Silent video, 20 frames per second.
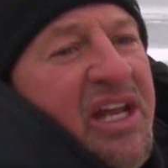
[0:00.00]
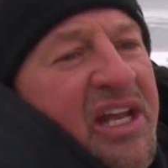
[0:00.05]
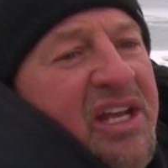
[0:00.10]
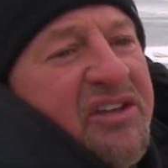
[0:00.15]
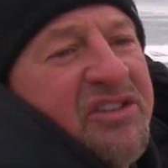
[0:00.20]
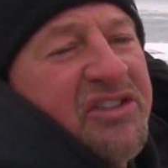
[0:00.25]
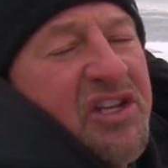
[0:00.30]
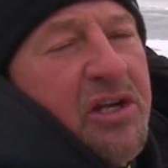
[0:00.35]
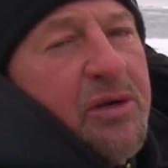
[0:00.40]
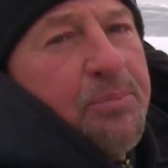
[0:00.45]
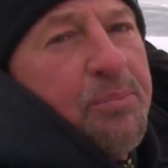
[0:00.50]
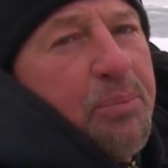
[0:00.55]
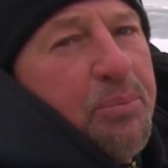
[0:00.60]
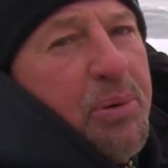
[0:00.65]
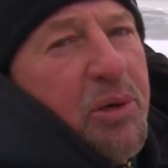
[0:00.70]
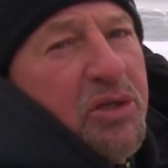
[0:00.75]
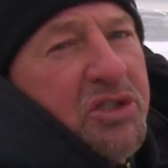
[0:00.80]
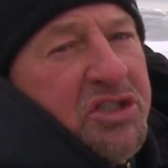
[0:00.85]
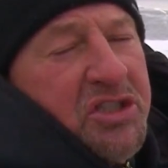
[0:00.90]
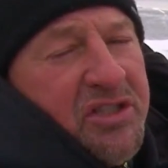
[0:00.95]
instead of
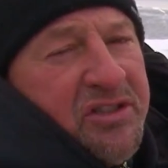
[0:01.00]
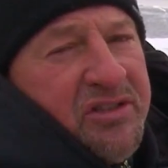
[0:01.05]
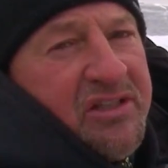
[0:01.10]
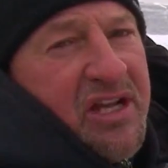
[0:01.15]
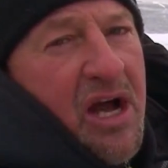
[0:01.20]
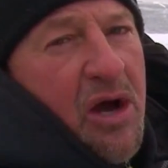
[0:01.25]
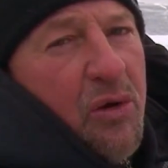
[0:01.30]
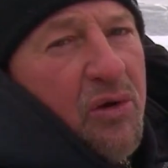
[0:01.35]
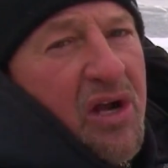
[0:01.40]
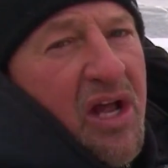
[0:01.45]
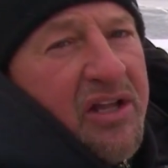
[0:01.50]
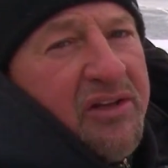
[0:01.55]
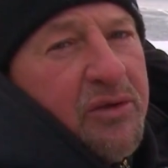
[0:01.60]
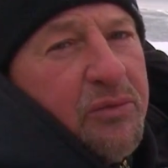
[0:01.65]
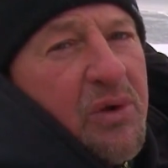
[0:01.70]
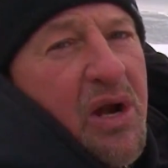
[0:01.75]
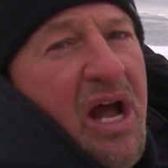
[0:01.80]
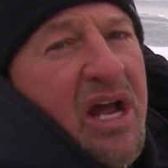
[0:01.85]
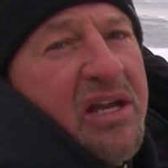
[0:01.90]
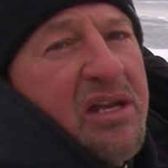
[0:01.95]
pushing down on the
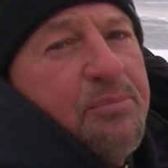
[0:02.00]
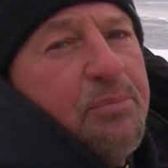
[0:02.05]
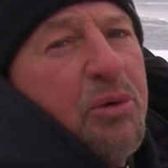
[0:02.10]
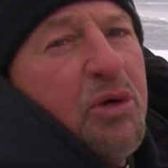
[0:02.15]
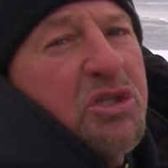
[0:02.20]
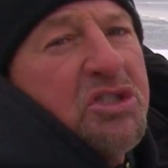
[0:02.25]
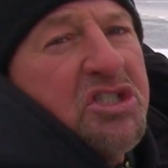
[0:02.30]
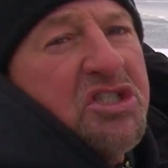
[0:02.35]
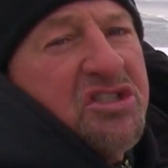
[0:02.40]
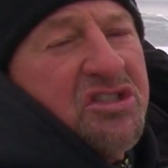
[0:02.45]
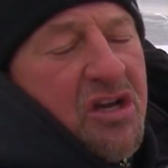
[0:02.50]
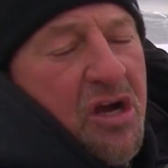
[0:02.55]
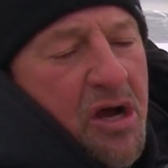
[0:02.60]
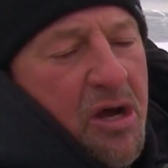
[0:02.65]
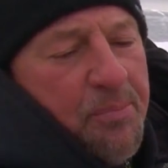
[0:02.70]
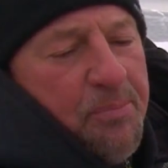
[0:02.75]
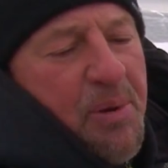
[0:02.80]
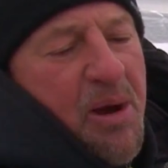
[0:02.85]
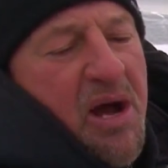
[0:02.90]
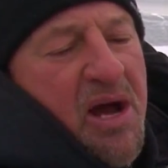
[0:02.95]
rod, he pushes
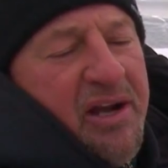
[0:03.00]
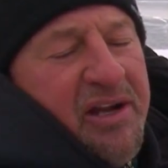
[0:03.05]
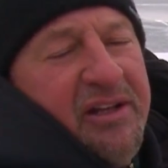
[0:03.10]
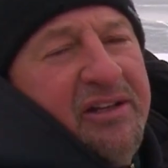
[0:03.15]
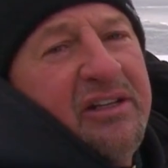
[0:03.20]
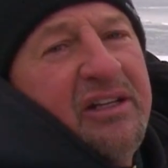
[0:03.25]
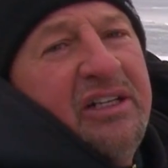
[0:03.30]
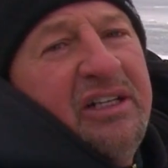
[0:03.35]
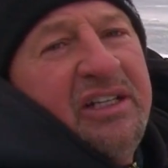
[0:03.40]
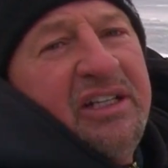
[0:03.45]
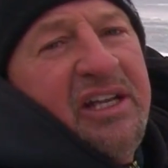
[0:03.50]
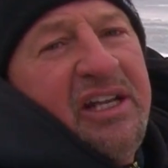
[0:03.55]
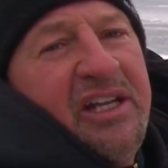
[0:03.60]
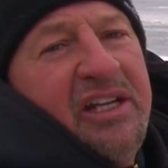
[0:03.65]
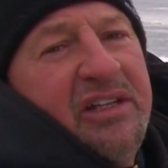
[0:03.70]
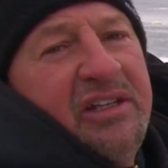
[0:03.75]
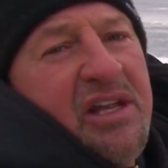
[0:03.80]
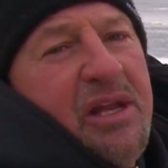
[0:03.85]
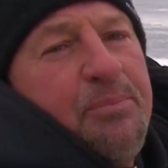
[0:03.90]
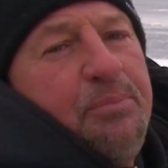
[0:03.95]
up on it.
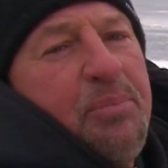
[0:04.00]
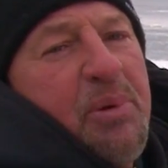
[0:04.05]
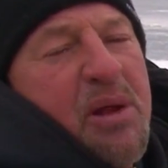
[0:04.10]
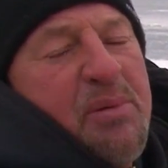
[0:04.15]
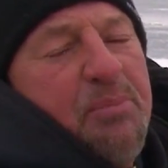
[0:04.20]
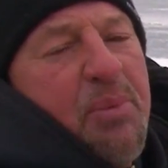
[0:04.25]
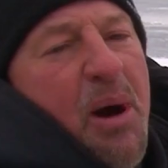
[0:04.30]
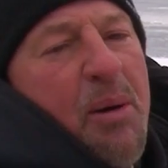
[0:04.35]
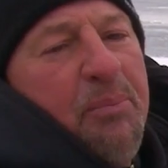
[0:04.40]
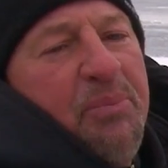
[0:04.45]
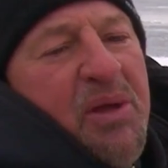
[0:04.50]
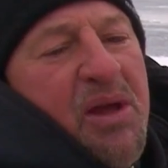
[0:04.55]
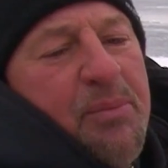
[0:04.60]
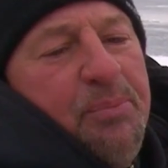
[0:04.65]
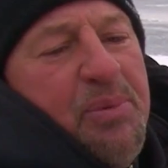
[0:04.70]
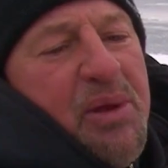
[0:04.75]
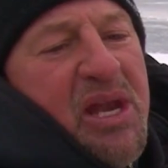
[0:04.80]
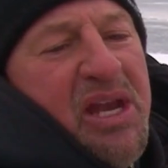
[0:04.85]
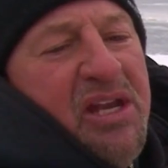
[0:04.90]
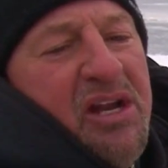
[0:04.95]
And they, they bump that
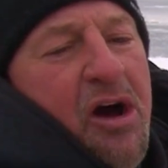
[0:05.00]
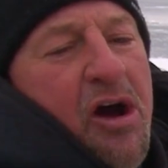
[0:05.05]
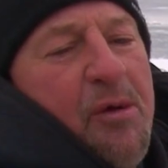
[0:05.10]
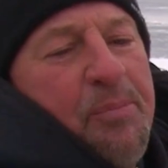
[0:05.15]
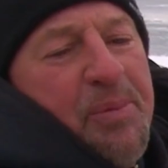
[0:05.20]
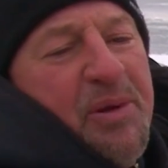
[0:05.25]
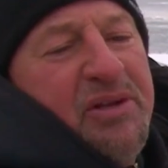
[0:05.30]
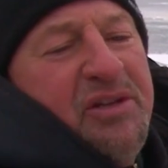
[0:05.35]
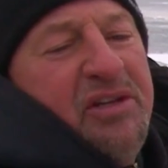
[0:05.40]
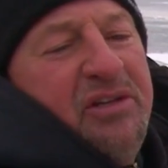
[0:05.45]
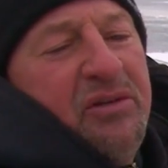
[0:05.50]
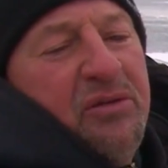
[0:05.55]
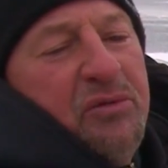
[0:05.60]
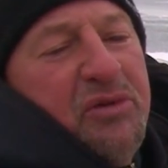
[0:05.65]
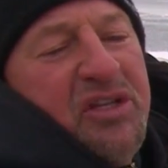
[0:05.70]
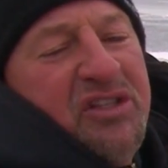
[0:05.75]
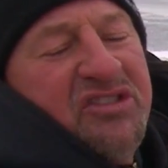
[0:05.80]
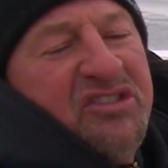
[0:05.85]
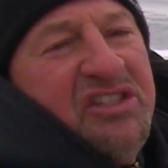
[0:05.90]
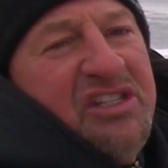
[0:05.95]
bait up. And when
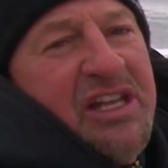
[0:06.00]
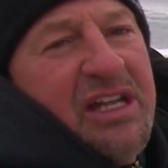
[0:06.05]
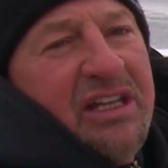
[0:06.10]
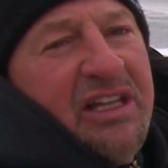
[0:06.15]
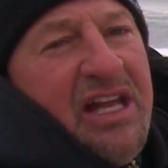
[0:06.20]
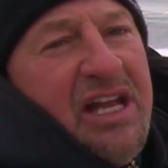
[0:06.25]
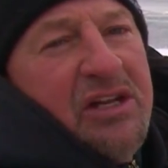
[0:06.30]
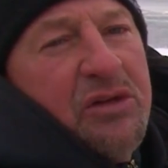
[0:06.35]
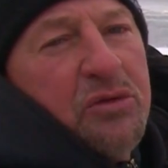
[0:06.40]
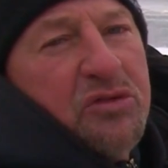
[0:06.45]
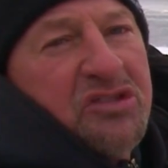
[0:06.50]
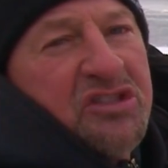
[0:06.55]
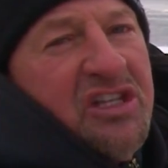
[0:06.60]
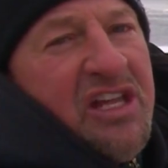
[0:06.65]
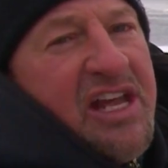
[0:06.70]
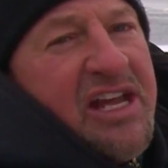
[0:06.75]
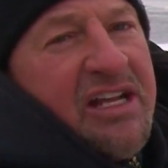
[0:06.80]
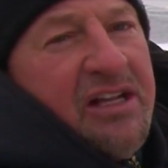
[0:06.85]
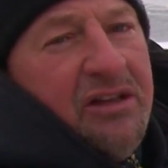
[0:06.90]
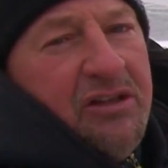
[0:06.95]
you see that line go
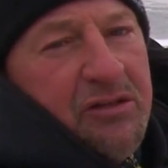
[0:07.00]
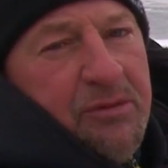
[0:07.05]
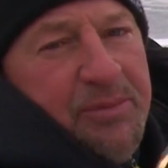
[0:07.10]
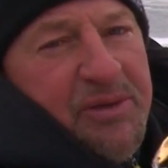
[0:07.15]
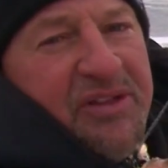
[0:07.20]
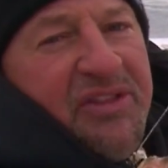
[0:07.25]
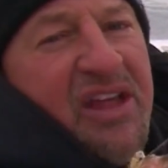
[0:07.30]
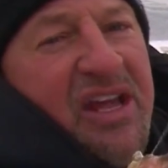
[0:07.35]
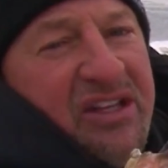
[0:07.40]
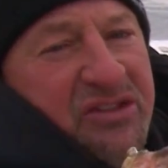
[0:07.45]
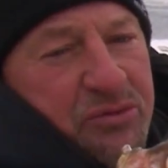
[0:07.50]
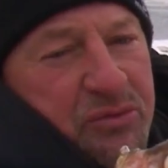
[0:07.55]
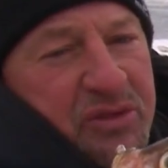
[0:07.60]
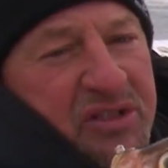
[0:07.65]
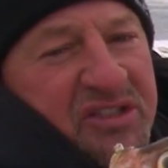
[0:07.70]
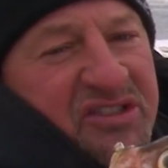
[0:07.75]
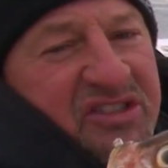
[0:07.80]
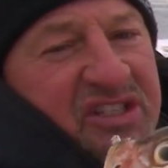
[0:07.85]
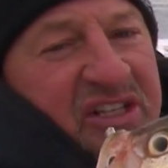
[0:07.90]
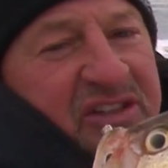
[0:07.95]
slack a little bit, that's when you
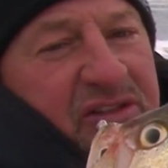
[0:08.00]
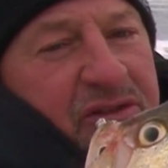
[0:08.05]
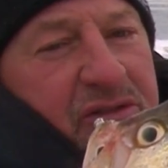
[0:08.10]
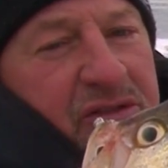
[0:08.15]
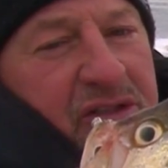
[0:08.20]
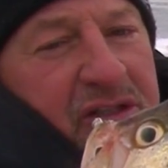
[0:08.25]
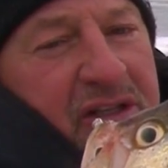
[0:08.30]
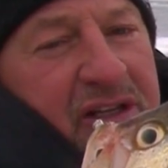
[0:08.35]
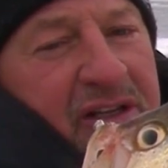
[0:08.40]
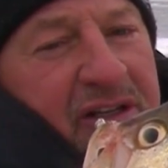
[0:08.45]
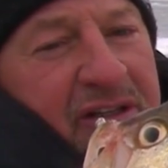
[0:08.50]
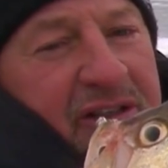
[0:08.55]
set the hook.